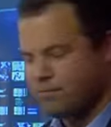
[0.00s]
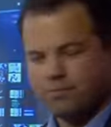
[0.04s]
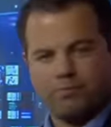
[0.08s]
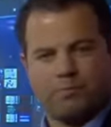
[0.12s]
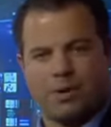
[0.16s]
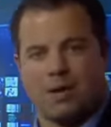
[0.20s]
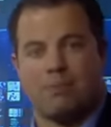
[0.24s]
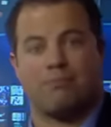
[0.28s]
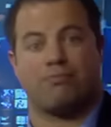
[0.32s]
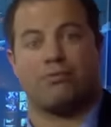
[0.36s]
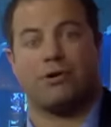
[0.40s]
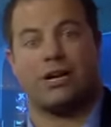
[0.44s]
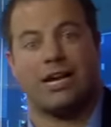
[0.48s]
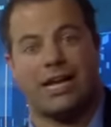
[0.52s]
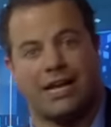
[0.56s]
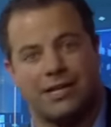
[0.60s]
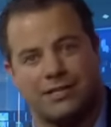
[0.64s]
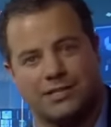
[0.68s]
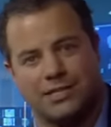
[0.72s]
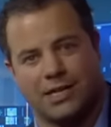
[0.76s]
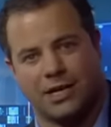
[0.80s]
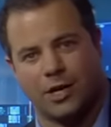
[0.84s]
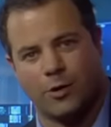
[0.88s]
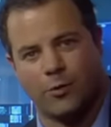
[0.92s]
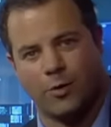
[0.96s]
Be
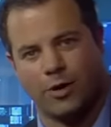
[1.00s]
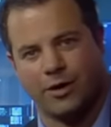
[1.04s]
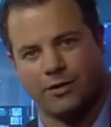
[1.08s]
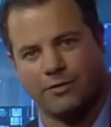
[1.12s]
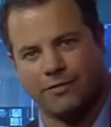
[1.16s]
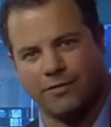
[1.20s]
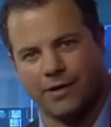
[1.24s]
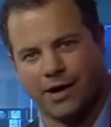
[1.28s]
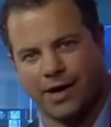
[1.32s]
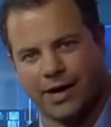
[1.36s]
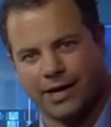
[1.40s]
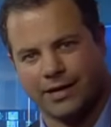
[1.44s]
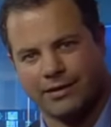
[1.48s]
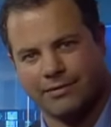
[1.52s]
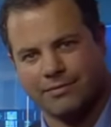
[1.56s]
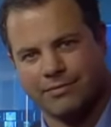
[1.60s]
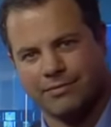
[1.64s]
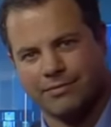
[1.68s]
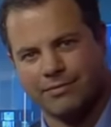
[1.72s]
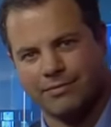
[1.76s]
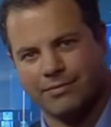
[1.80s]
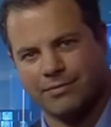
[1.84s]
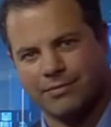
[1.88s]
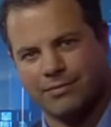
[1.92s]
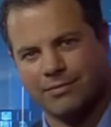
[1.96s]
brilliant in qualifying,
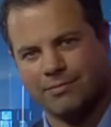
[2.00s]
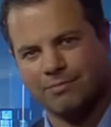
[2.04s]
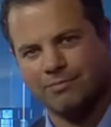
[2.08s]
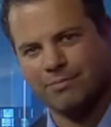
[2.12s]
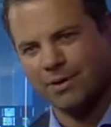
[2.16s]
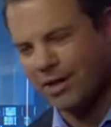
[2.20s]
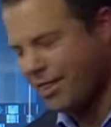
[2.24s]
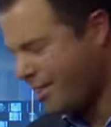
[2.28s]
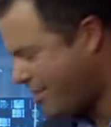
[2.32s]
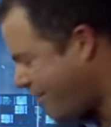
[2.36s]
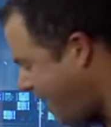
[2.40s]
but